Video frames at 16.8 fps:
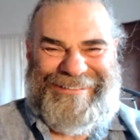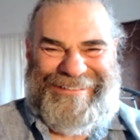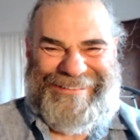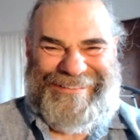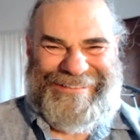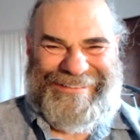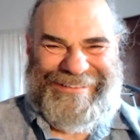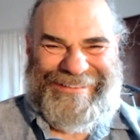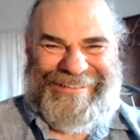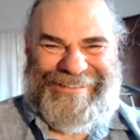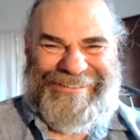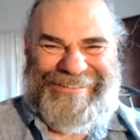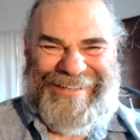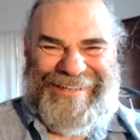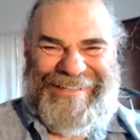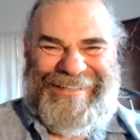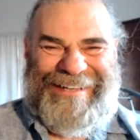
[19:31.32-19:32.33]
You
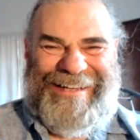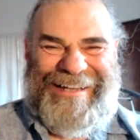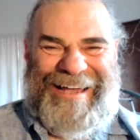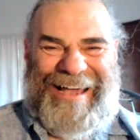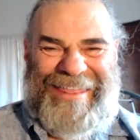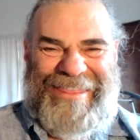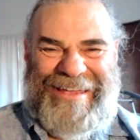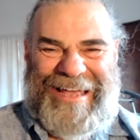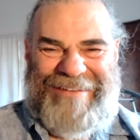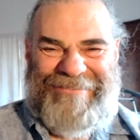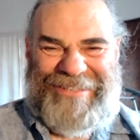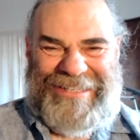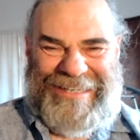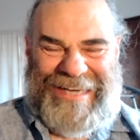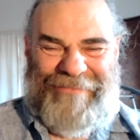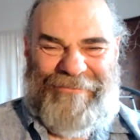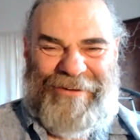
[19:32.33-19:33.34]
know, I think I've
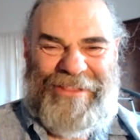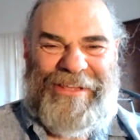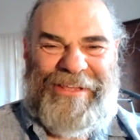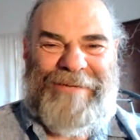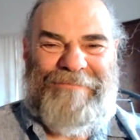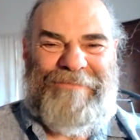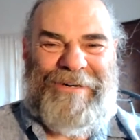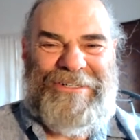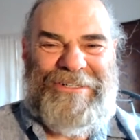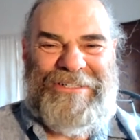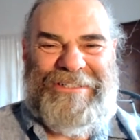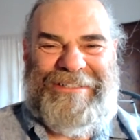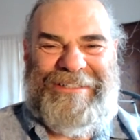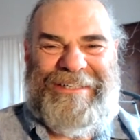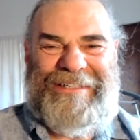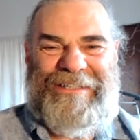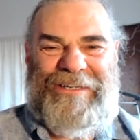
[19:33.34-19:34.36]
seen everything a
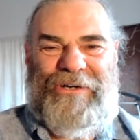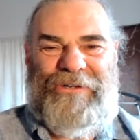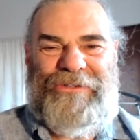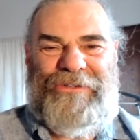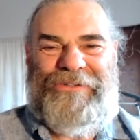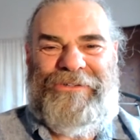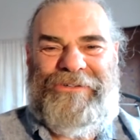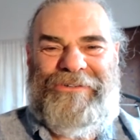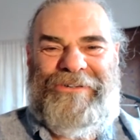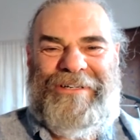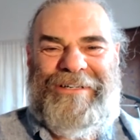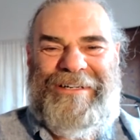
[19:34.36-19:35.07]
person can go through